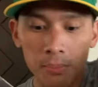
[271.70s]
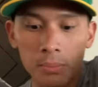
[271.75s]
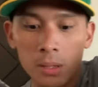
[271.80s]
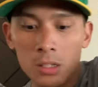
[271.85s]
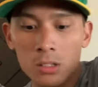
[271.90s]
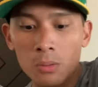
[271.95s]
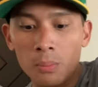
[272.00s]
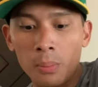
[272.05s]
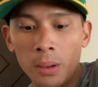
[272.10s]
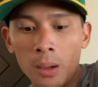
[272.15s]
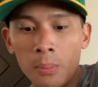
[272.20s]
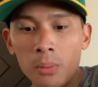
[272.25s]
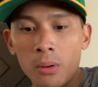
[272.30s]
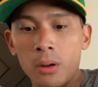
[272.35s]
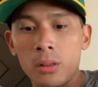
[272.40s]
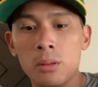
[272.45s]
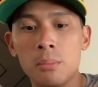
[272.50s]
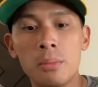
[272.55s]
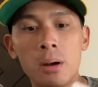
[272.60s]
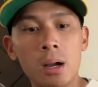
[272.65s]
piece of paper
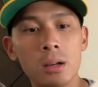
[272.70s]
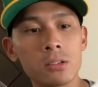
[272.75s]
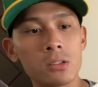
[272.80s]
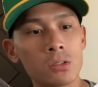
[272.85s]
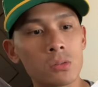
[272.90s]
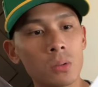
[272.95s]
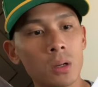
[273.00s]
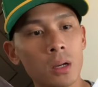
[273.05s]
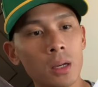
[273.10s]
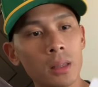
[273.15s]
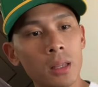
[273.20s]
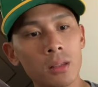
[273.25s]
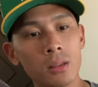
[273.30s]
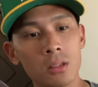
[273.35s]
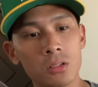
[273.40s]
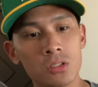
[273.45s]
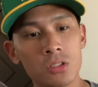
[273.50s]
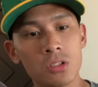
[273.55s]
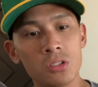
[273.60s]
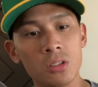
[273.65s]
in the box as well. I think
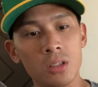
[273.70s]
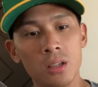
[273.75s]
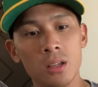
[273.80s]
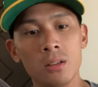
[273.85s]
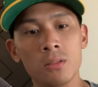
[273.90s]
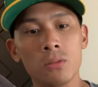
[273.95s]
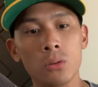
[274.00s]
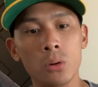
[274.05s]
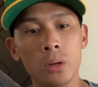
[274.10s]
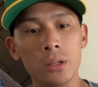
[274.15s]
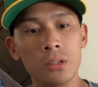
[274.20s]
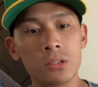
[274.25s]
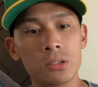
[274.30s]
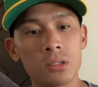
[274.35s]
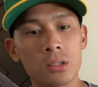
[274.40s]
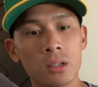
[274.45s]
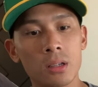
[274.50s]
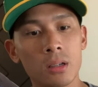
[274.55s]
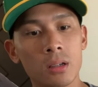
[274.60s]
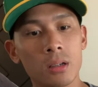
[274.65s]
it's just the
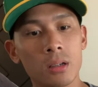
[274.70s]
invoice.